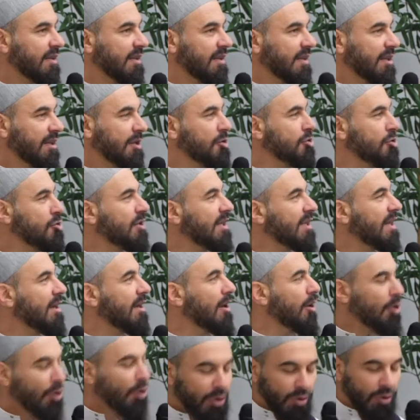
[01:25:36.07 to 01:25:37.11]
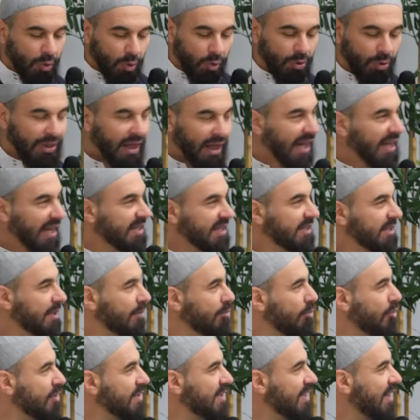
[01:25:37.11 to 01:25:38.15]
You can learn all the Aqidah
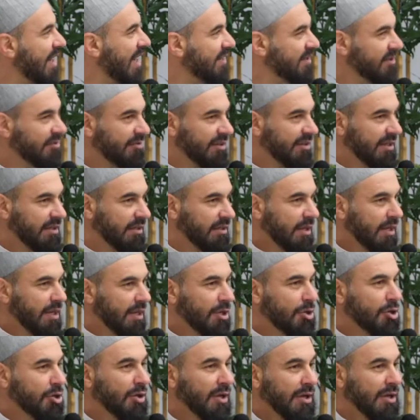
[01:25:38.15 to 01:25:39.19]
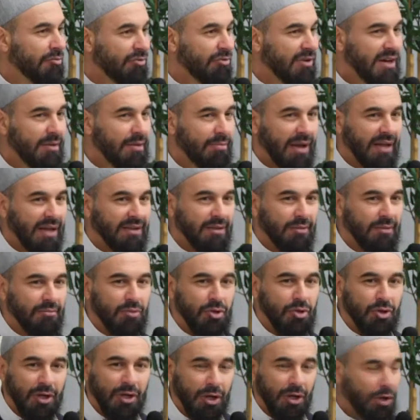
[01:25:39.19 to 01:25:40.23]
books there are to read. You can read about them. You
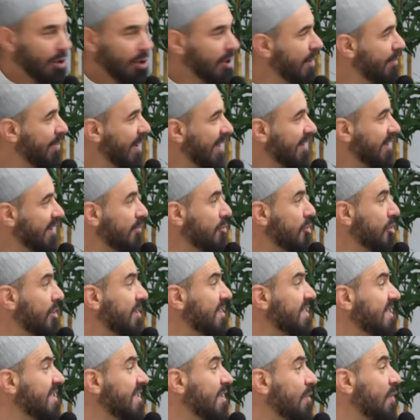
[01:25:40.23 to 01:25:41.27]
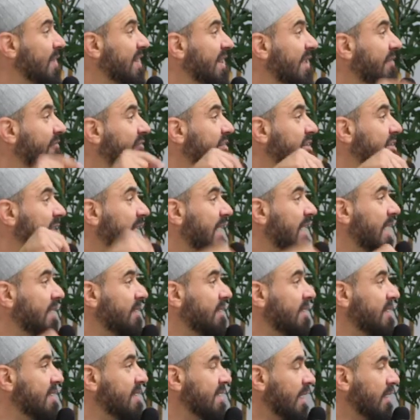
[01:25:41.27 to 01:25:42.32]
can learn about them. You can sit with every sheikh under
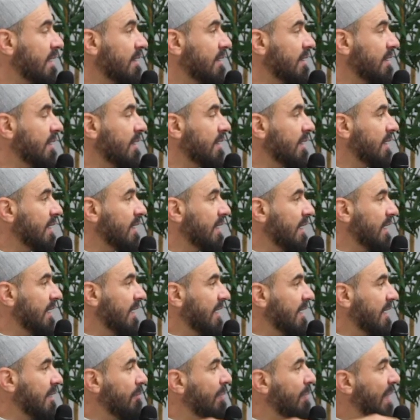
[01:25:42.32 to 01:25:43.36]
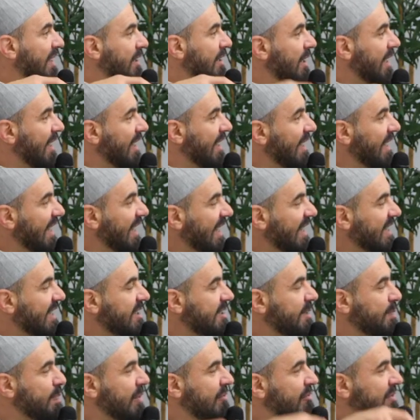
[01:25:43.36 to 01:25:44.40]
the sun. But
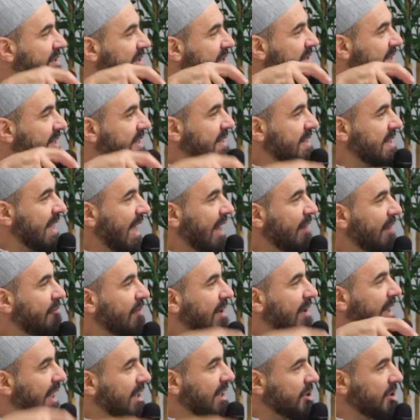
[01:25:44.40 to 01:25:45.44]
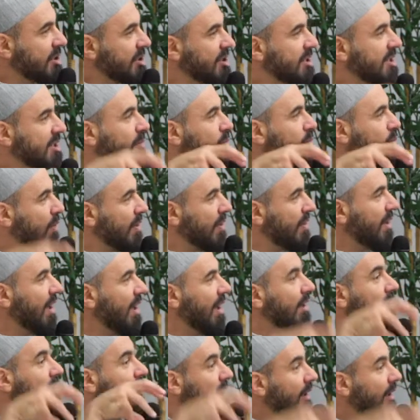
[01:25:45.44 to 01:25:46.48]
experiencing that relationship with
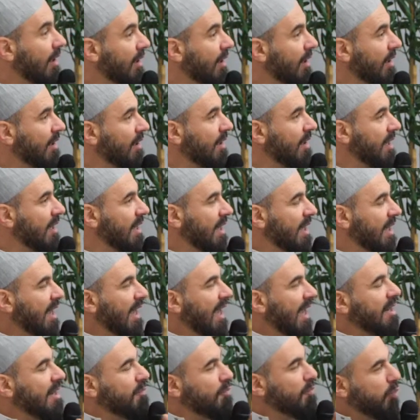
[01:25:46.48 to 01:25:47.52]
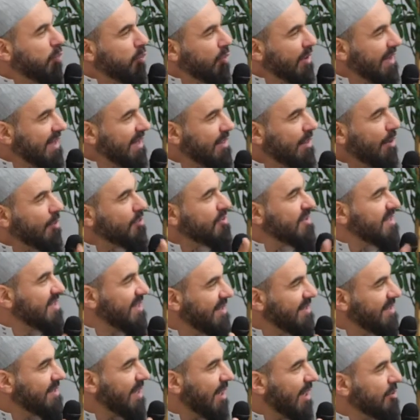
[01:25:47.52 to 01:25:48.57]
Allah and putting those
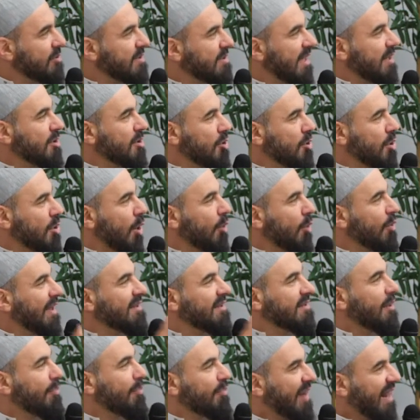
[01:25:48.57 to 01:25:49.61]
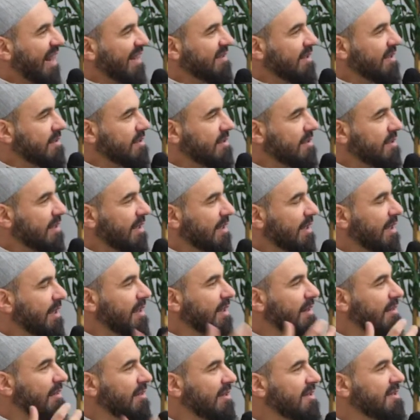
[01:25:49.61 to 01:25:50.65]
details that you know into practice,
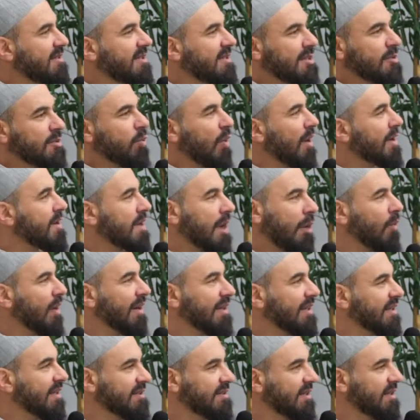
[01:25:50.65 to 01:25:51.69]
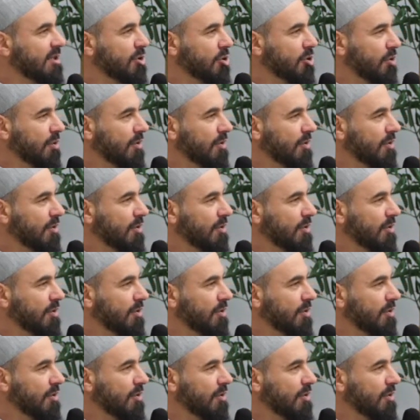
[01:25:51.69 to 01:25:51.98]
this is what no one can teach you.